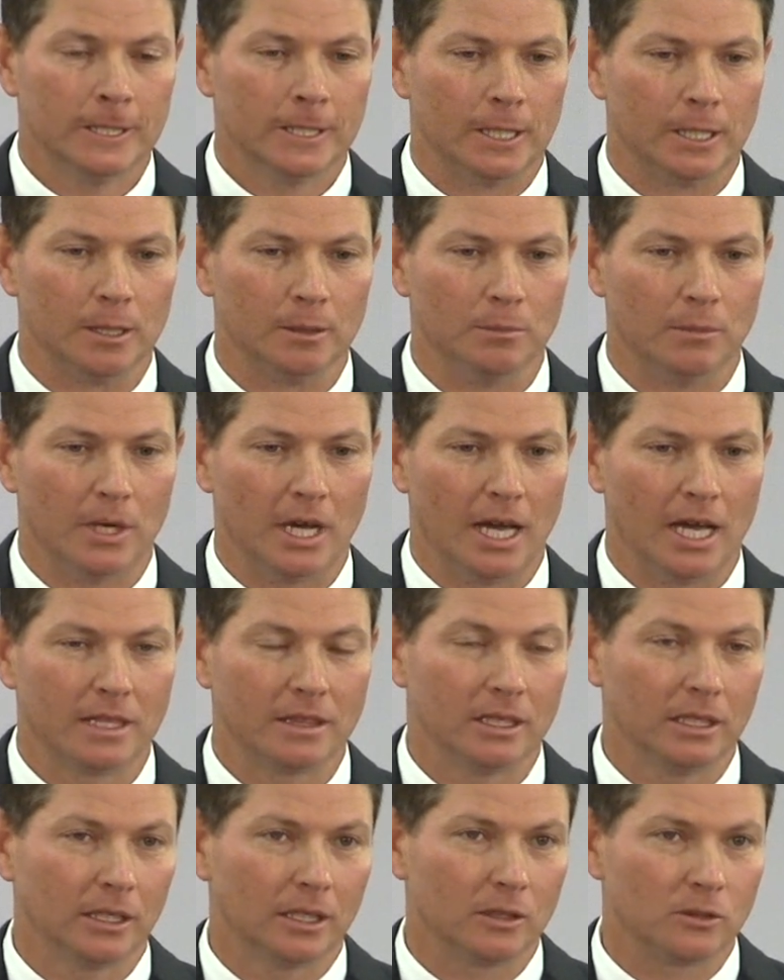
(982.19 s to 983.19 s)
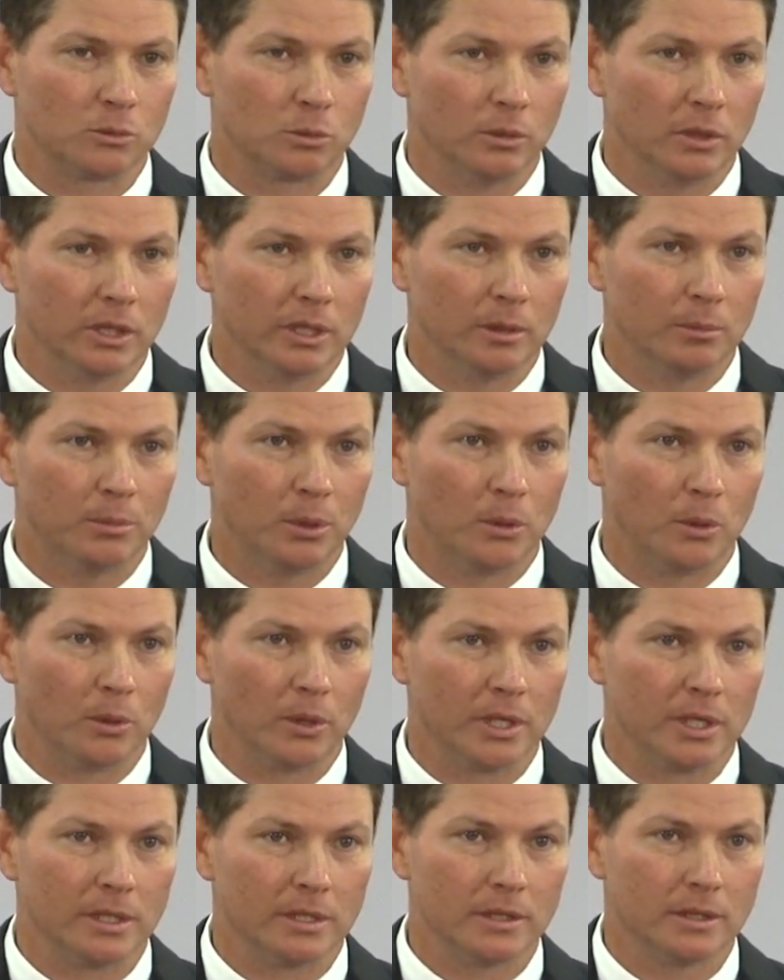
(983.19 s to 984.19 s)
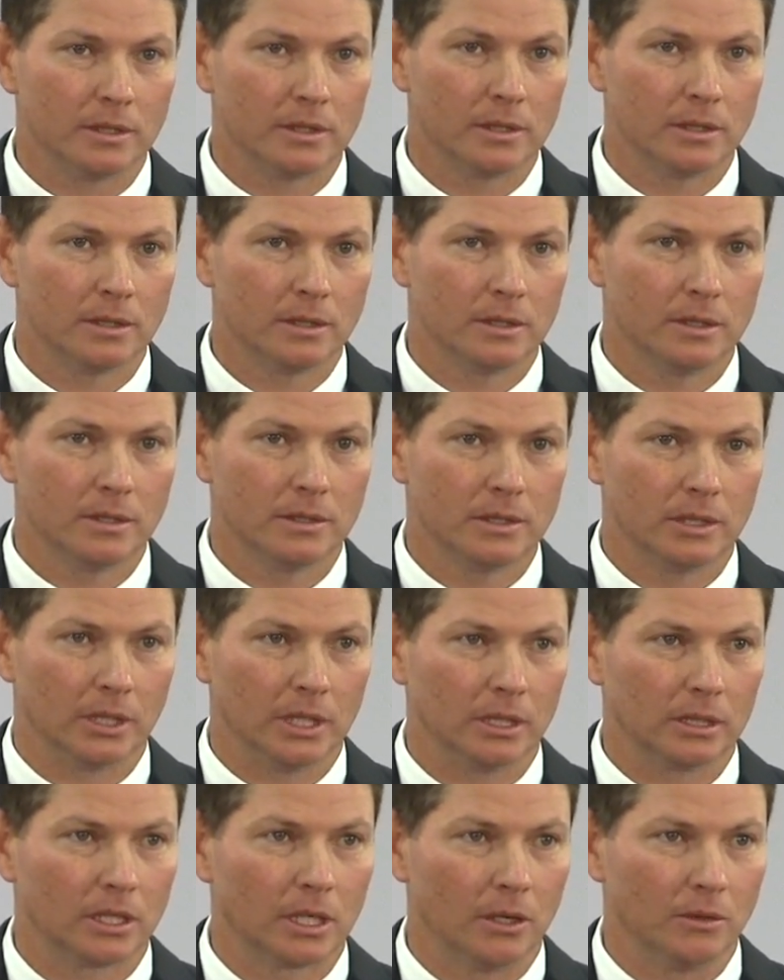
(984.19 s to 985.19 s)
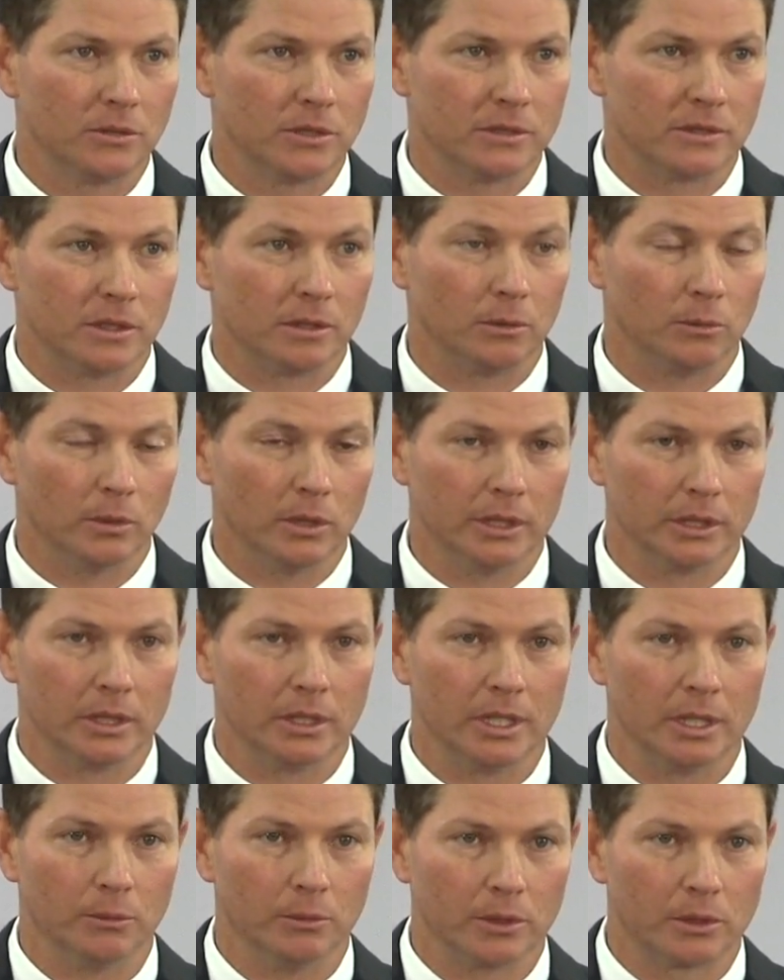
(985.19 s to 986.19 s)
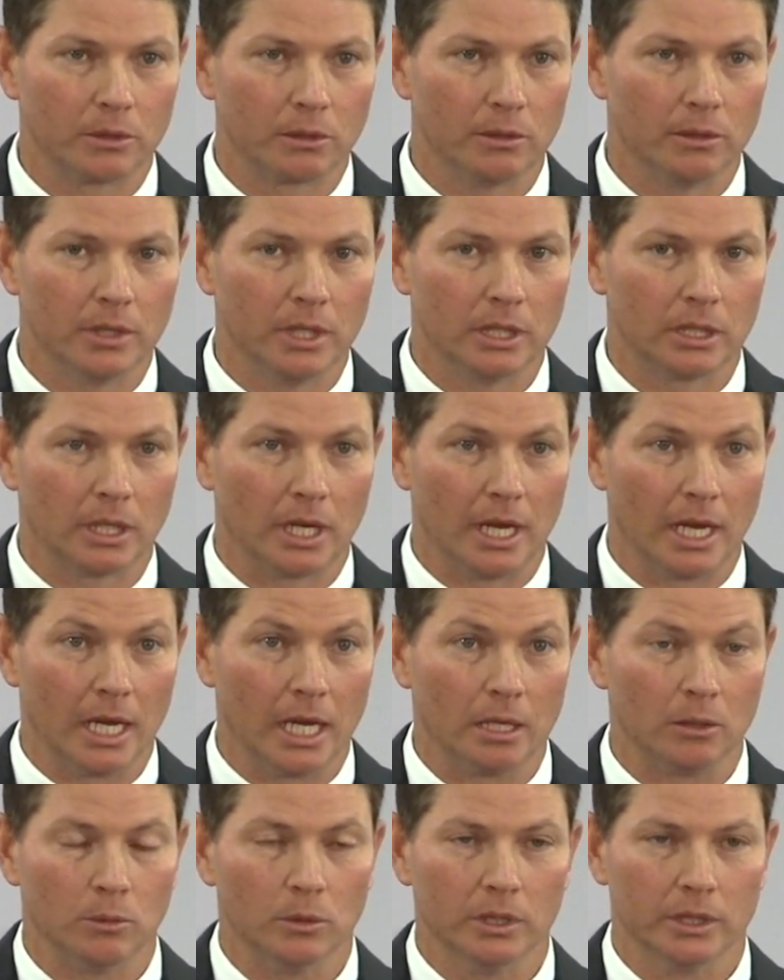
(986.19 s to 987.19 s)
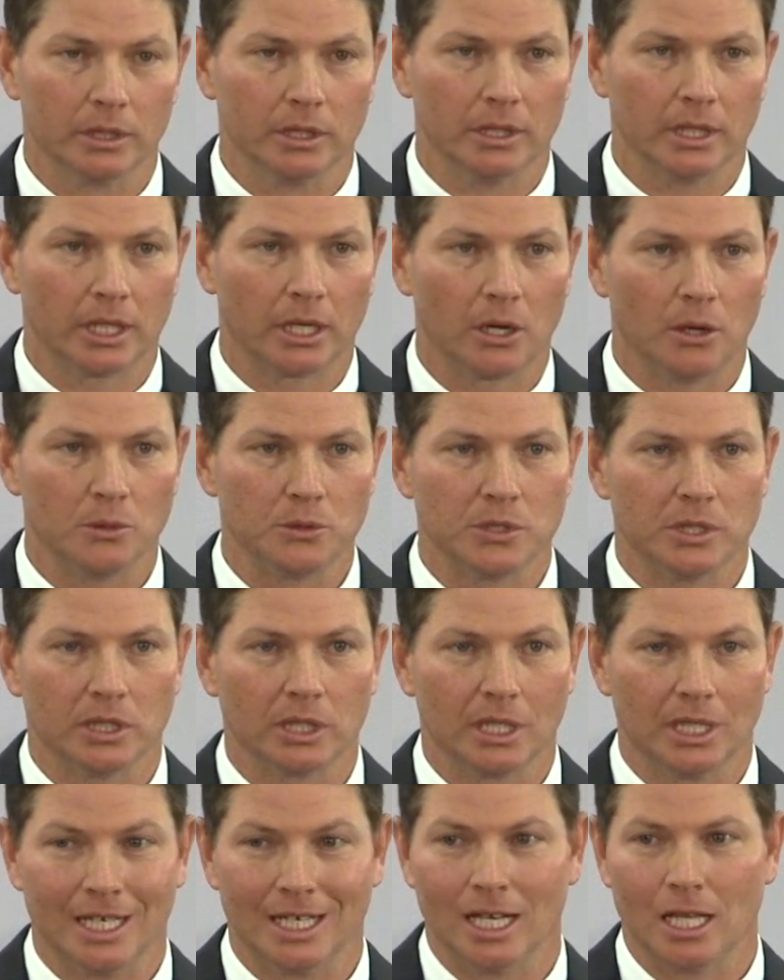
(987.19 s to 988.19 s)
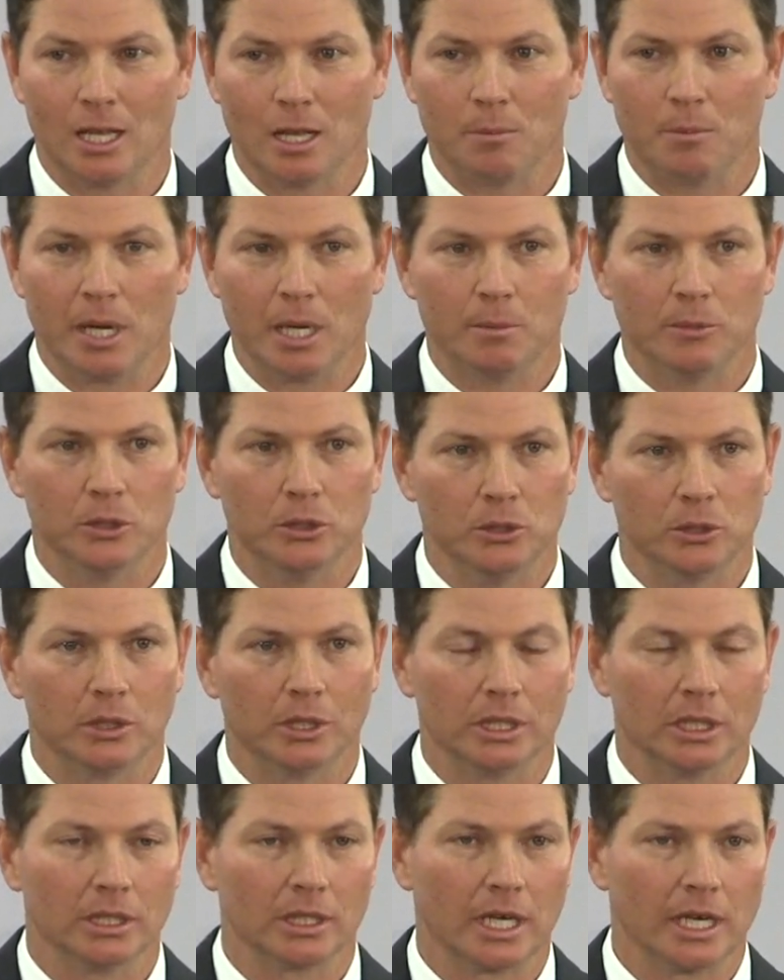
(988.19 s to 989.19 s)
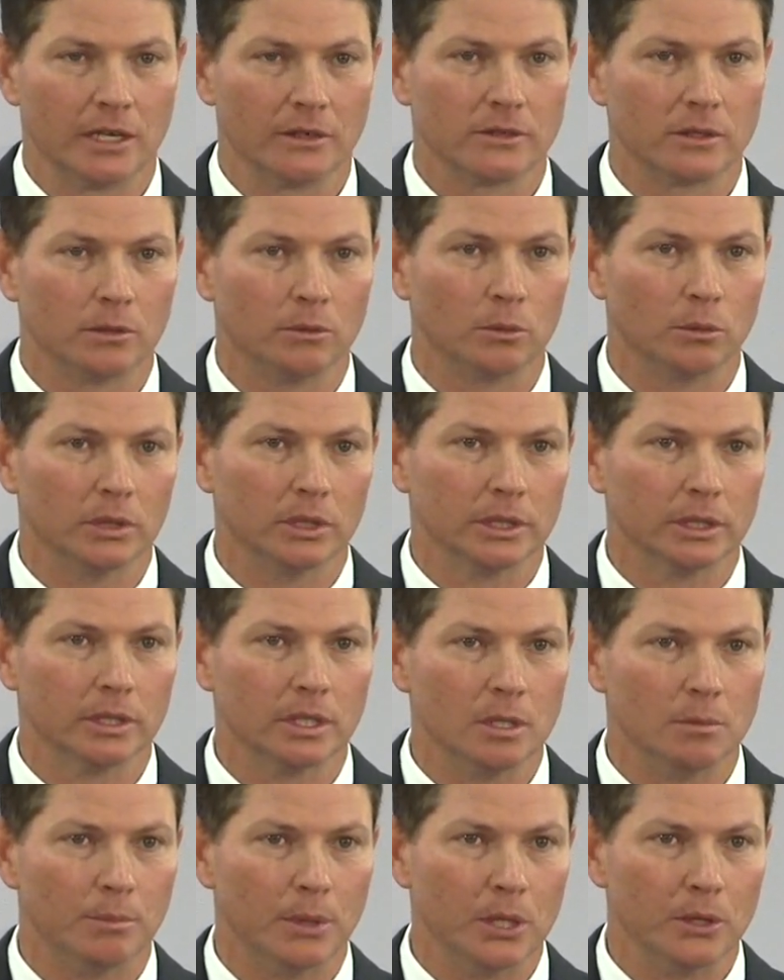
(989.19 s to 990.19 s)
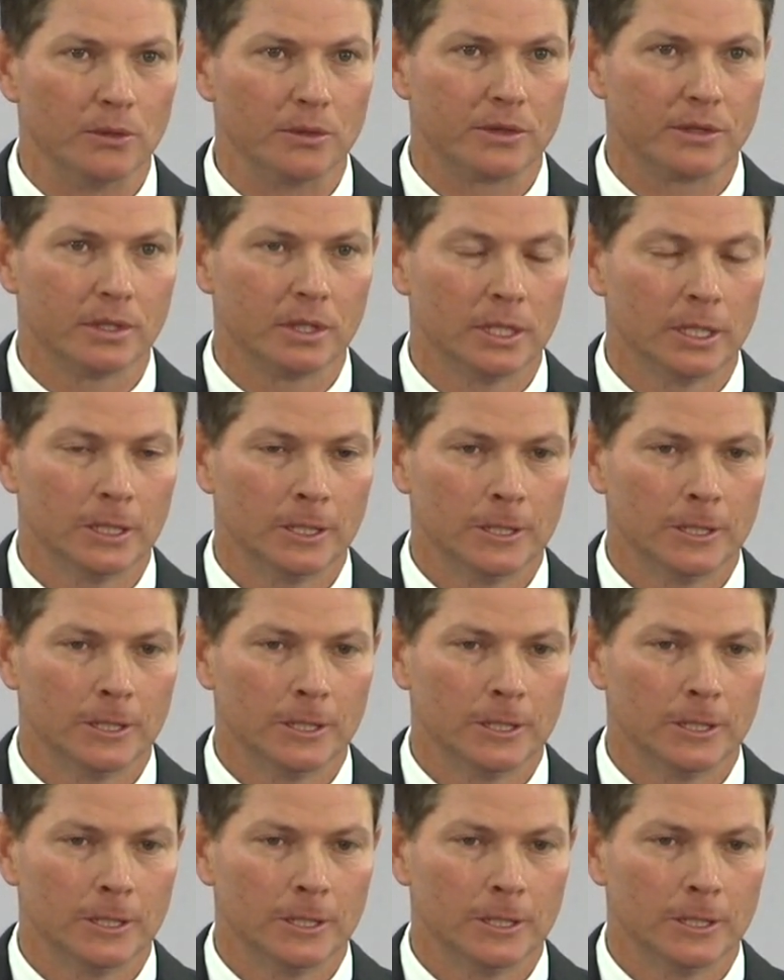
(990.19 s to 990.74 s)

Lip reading: I think it's really important to get coaches that are really good at recruiting and really good at coaching. And at Alabama, you can get guys that are really good at both.